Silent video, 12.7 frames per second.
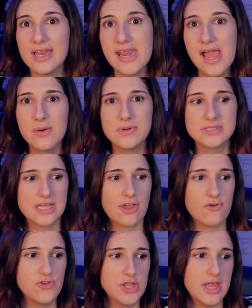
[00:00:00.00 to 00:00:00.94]
Now it's
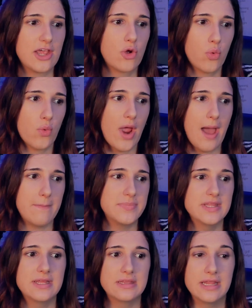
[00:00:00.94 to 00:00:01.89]
like I feel like crap
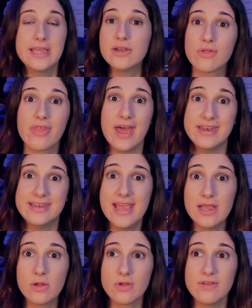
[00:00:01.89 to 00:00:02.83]
and then later that
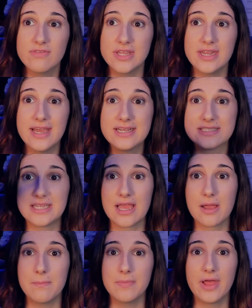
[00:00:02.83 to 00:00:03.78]
day or even the next
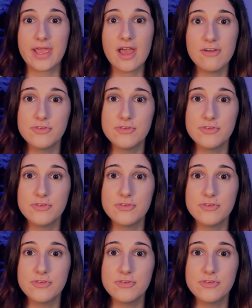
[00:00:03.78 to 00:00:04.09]
day I'm like,